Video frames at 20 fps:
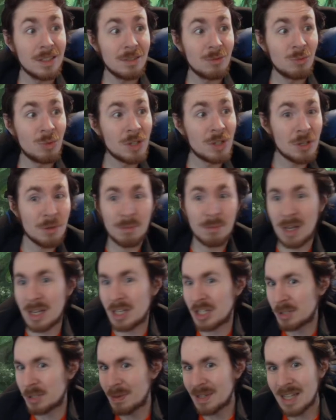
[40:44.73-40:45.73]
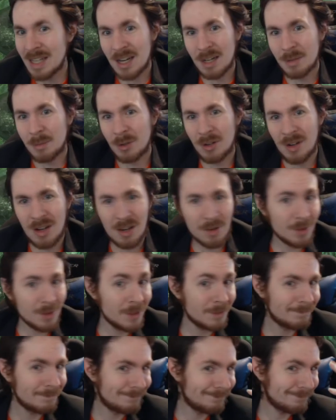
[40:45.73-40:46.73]
when you might just be dead on board
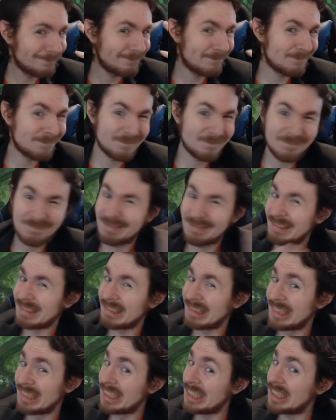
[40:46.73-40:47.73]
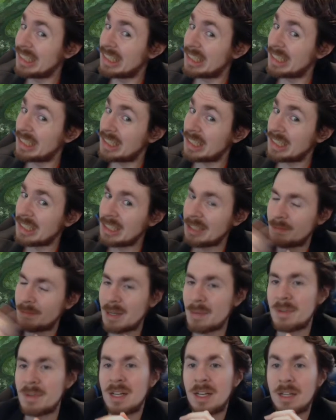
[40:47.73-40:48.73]
anyway? Eh,
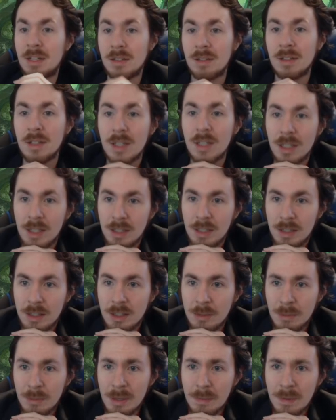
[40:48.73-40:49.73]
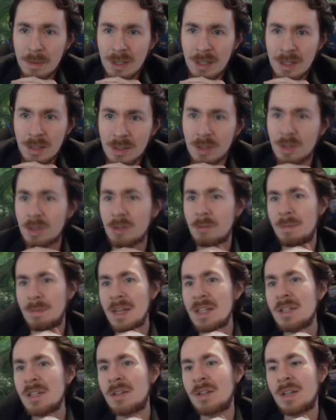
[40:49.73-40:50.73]
maybe not. There might be no, they're
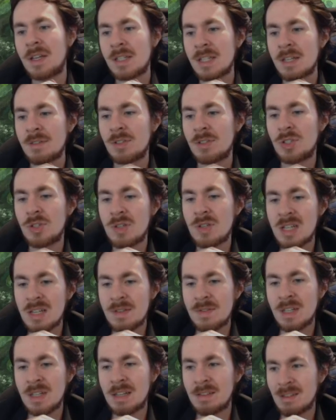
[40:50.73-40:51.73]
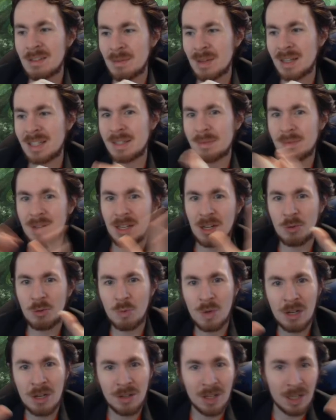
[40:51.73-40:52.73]
basic lands even, so you can even give them like some kind of
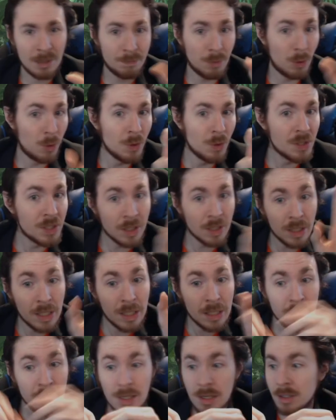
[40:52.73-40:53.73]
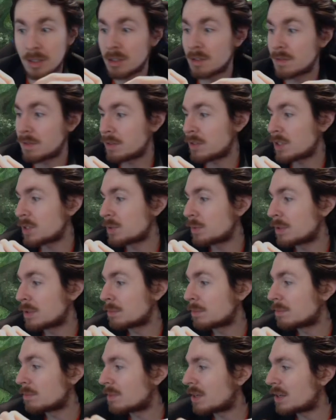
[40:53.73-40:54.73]
weird like poison land. I don't know if there is
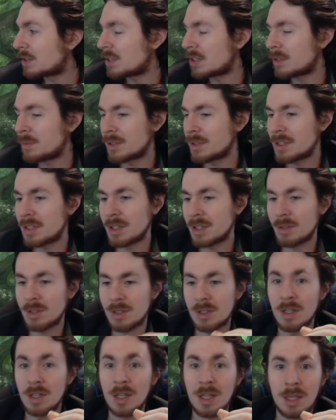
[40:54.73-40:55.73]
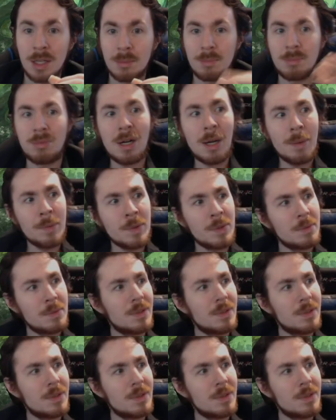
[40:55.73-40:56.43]
one out there, but you know, there's bronze